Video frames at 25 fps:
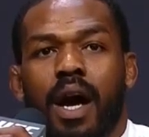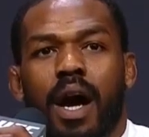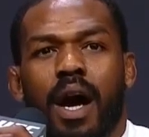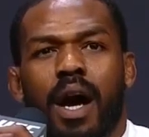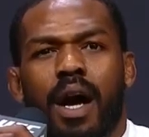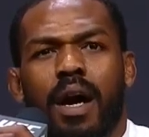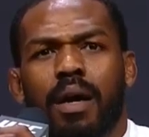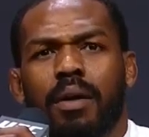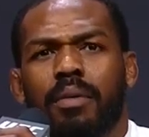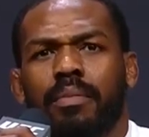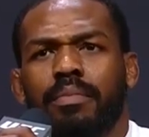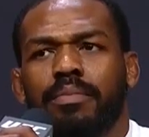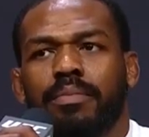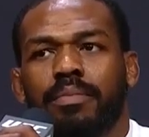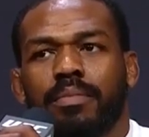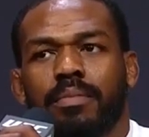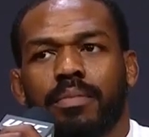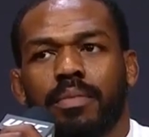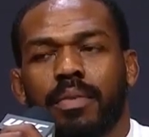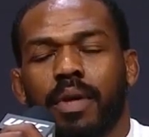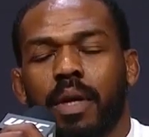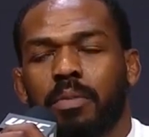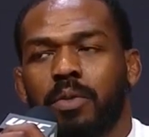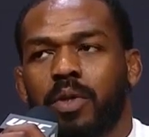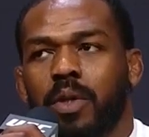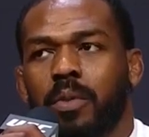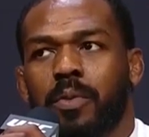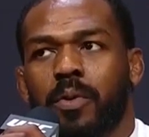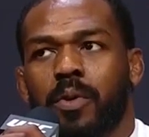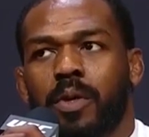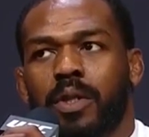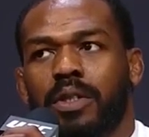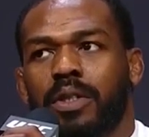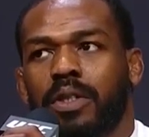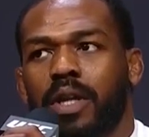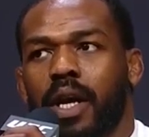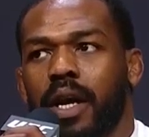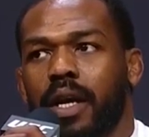I'm super
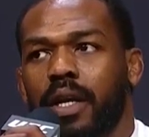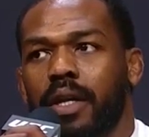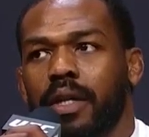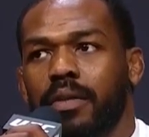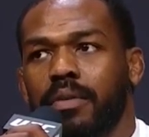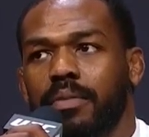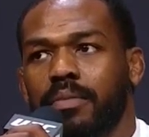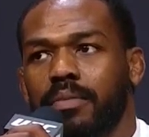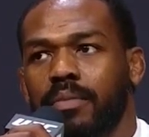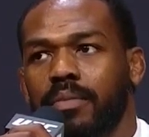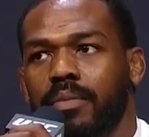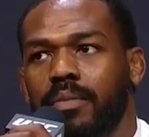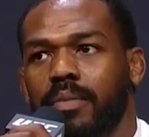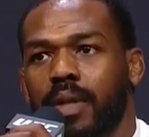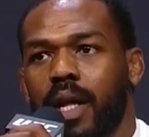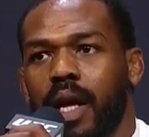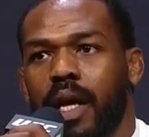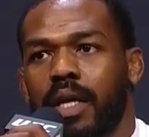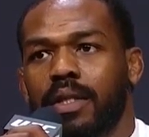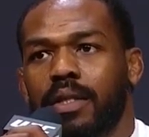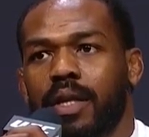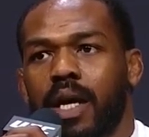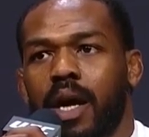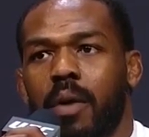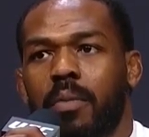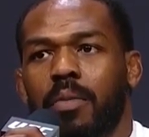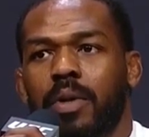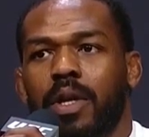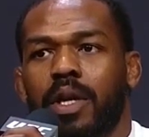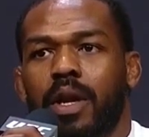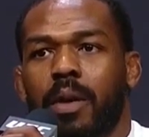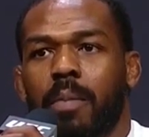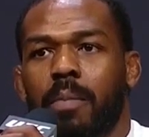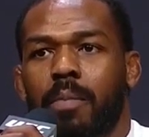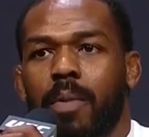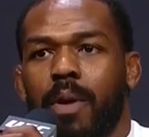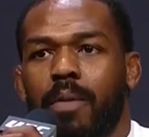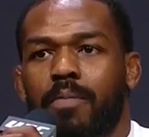excited. Like
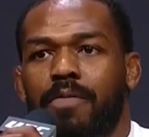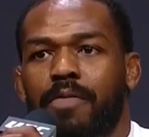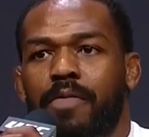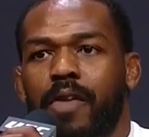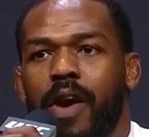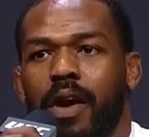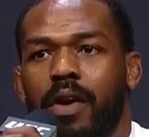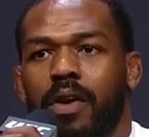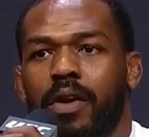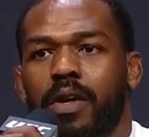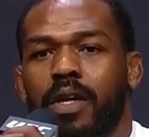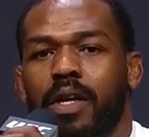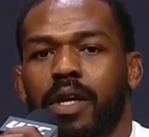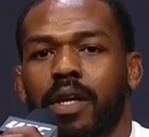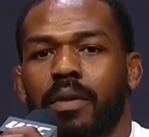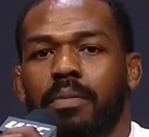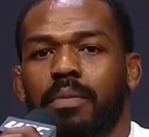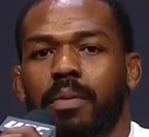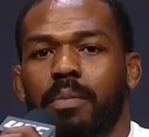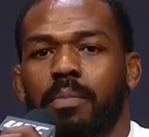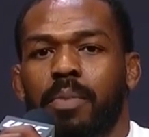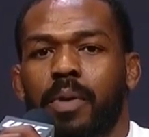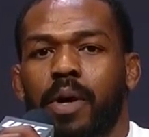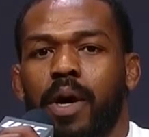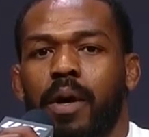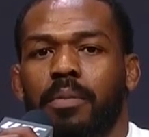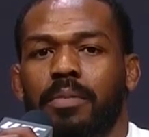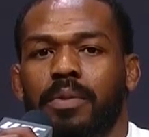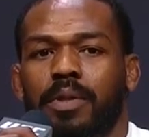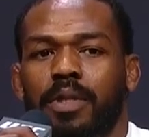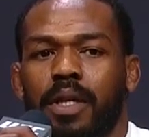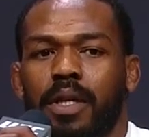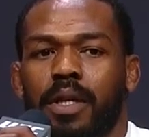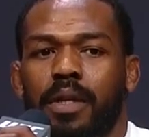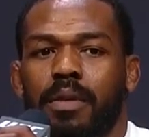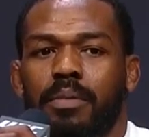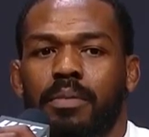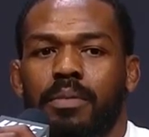Dominic, I'm fired up, I'm
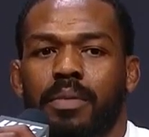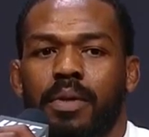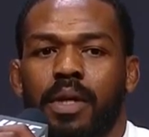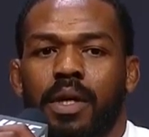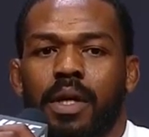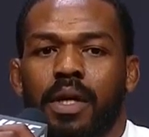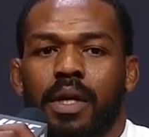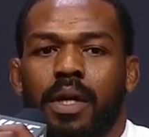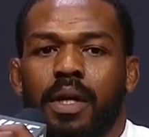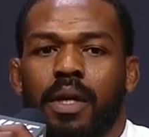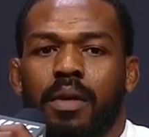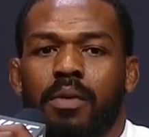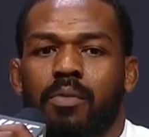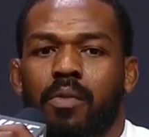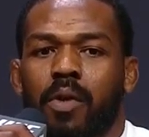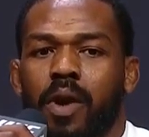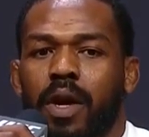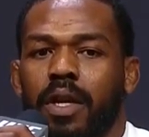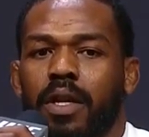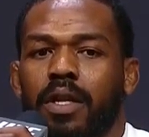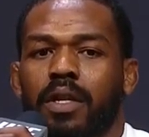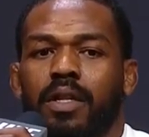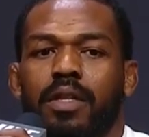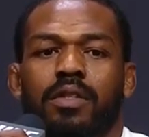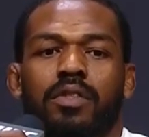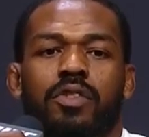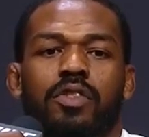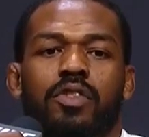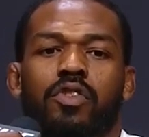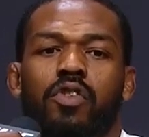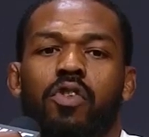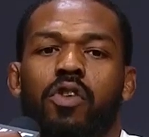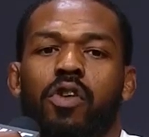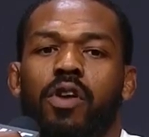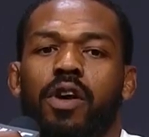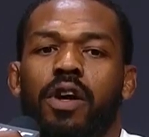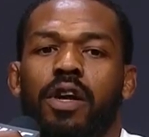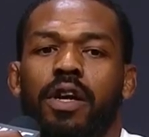pumped up, ready to
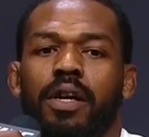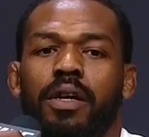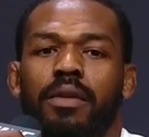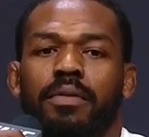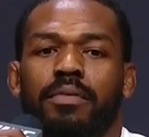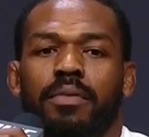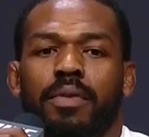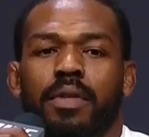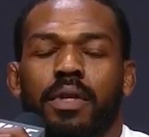destroy.